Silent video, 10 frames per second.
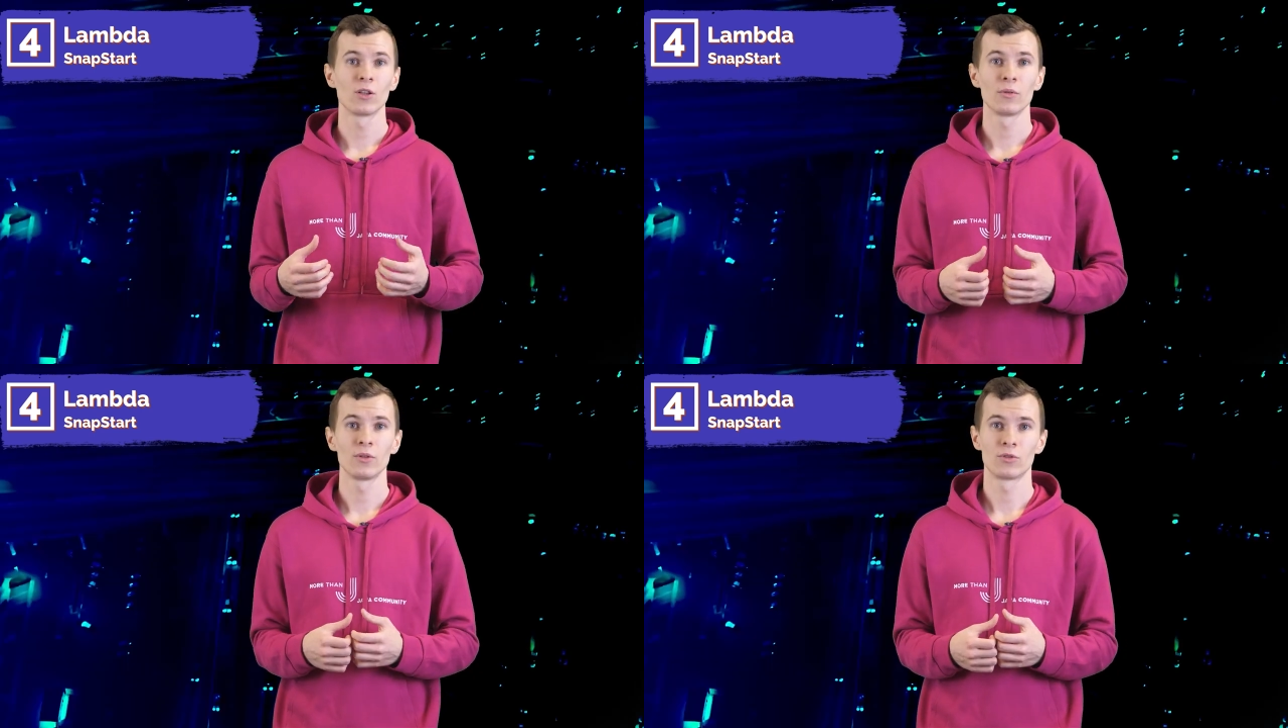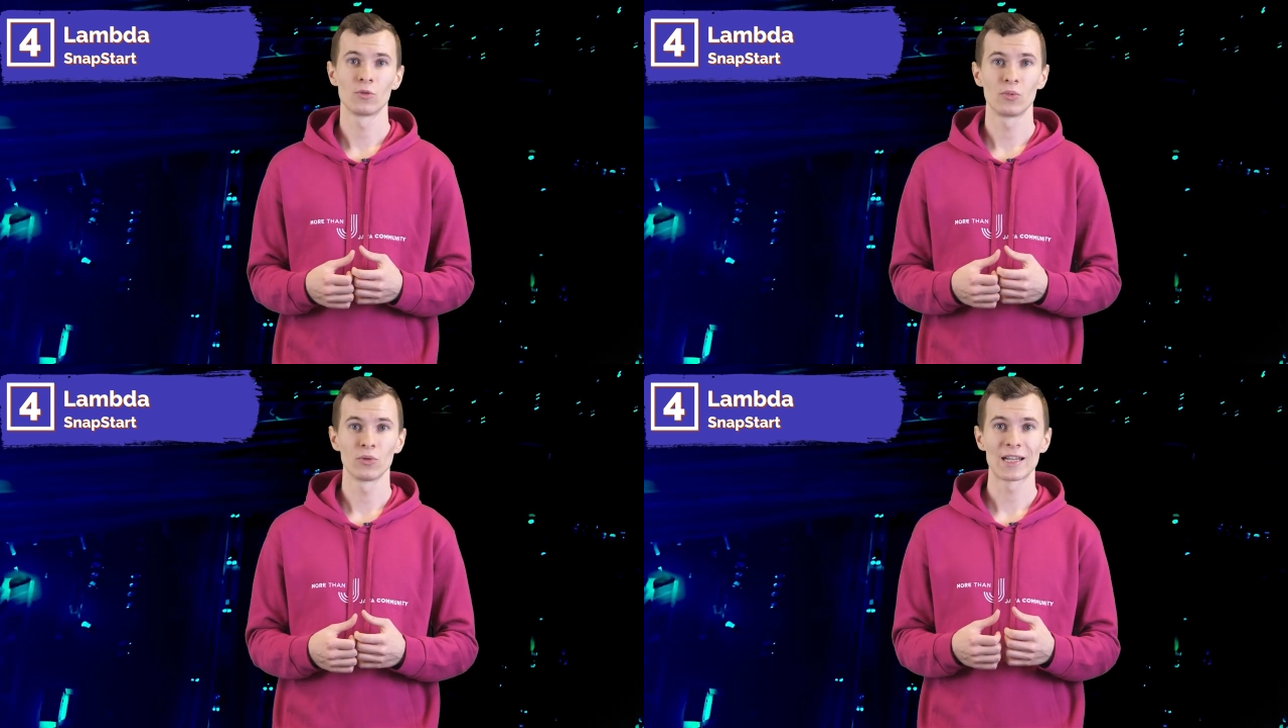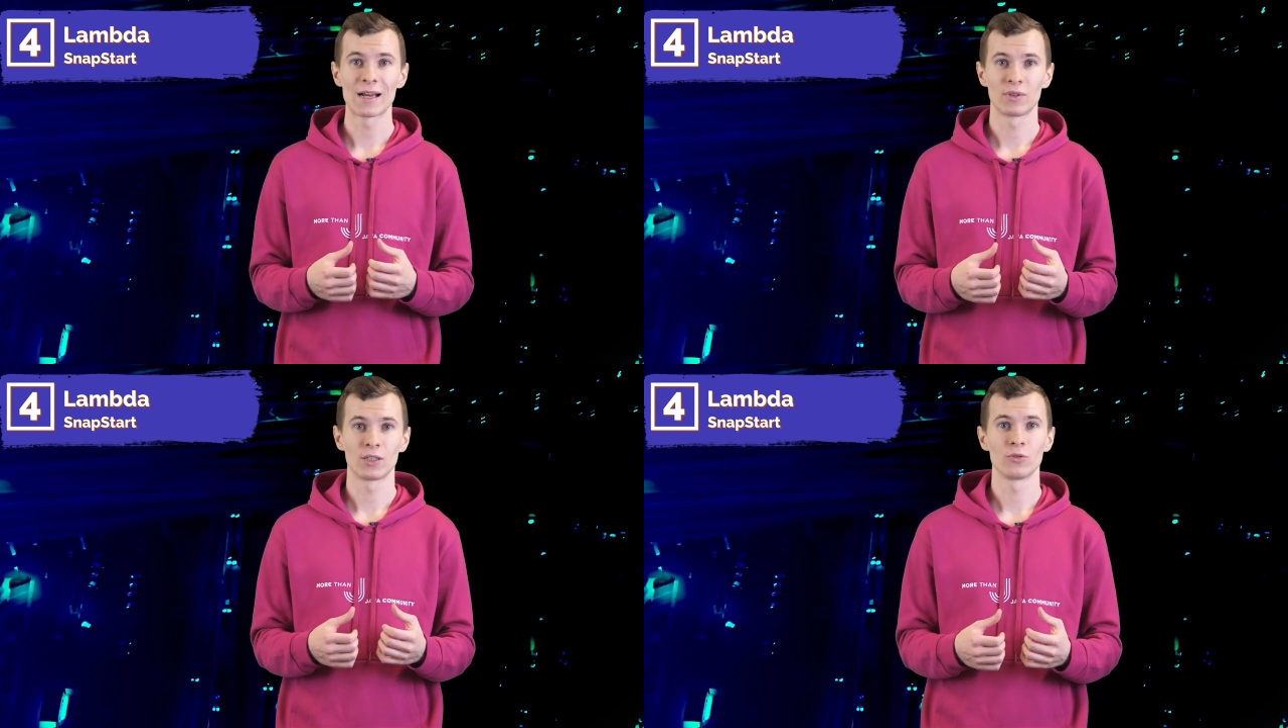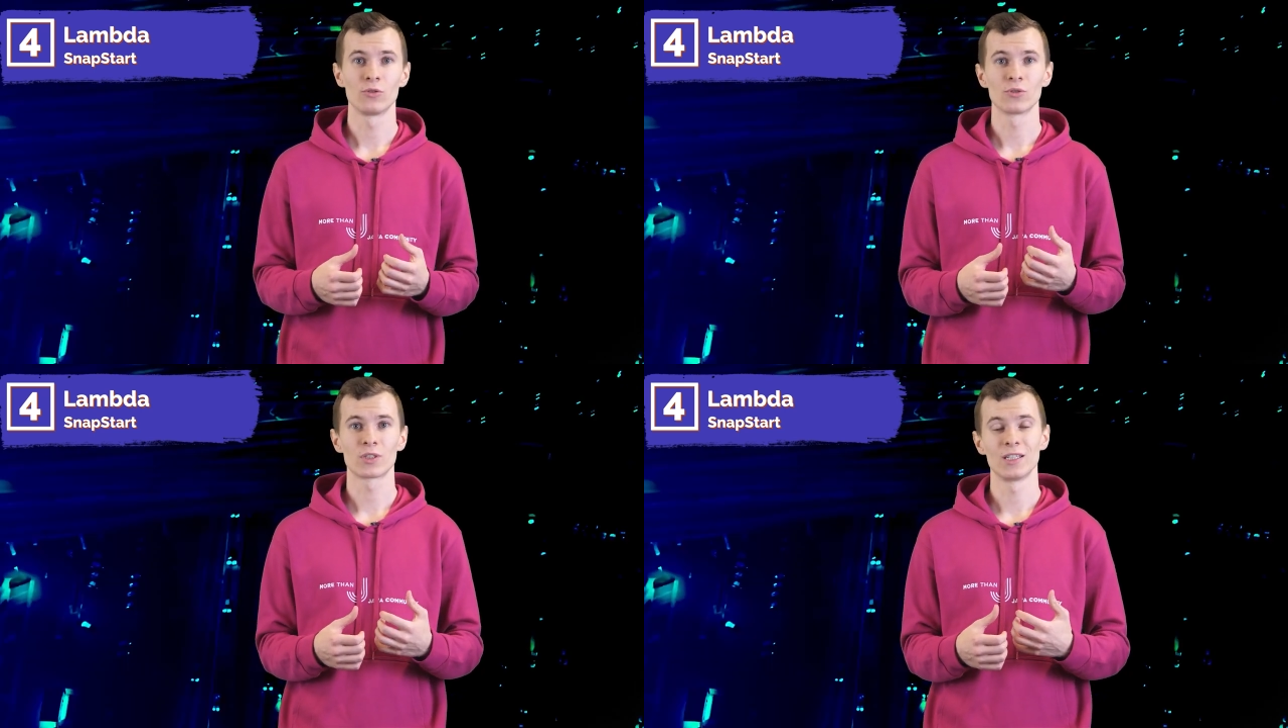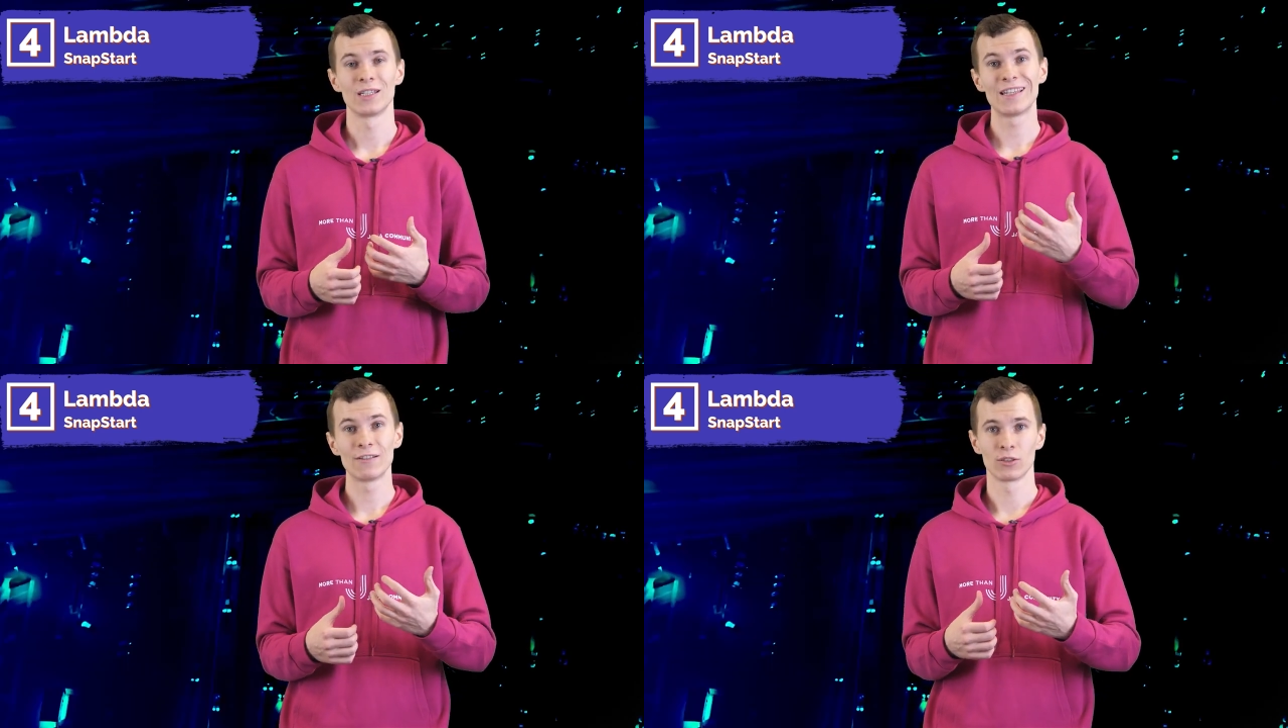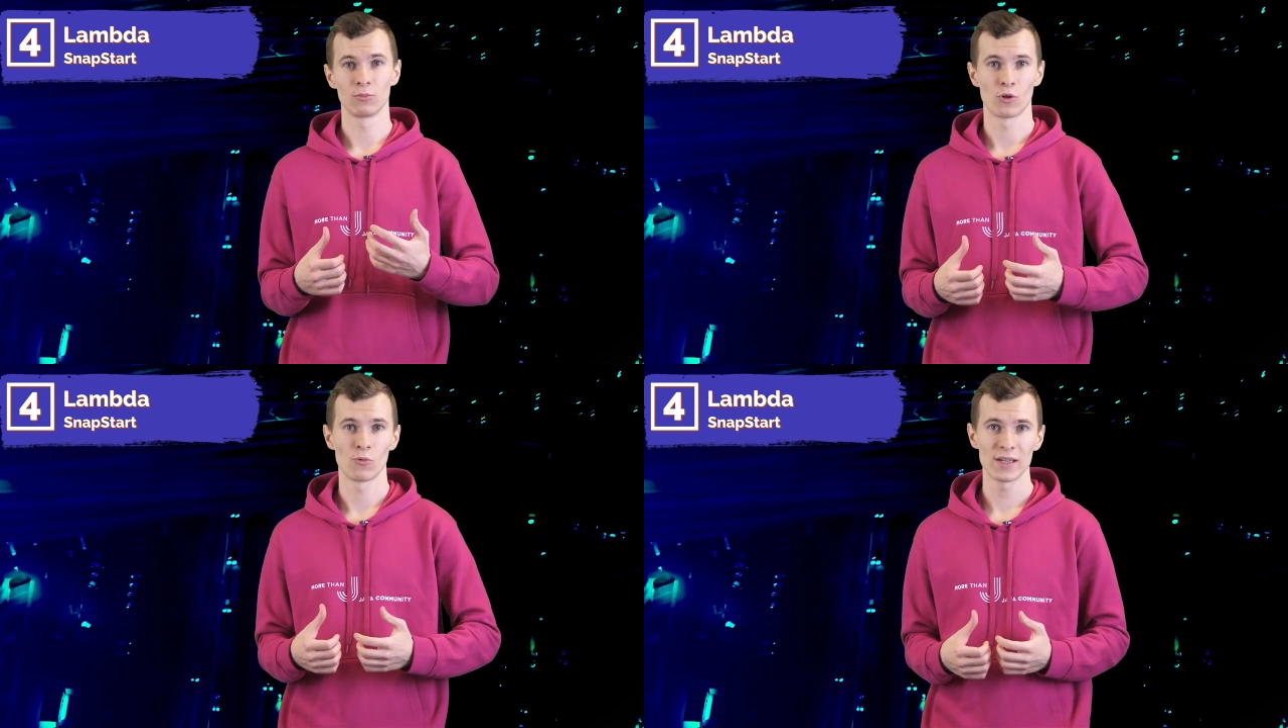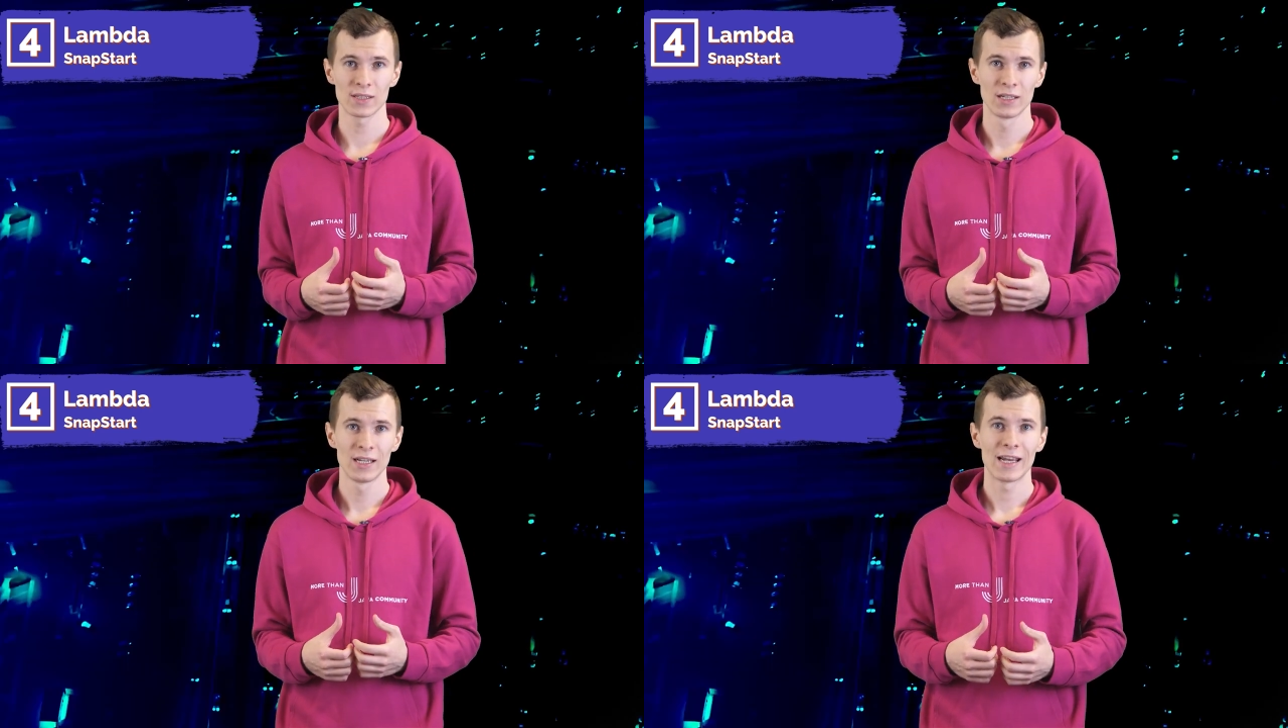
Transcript: allow you to put Lambda to use in even more ways,